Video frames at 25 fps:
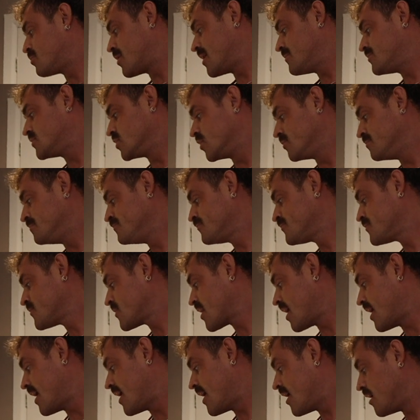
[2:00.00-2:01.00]
prep done,
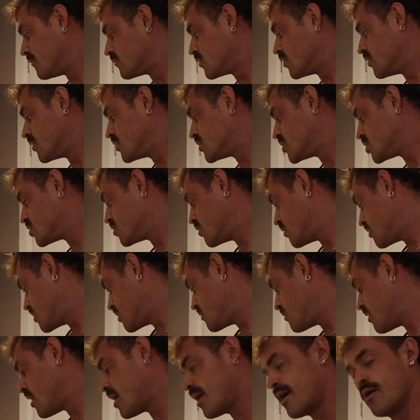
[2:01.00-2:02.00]
I'm going to show
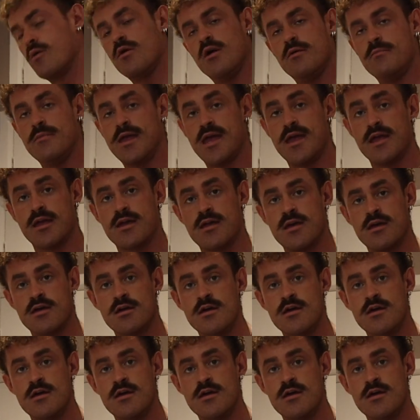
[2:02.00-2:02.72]
you how I make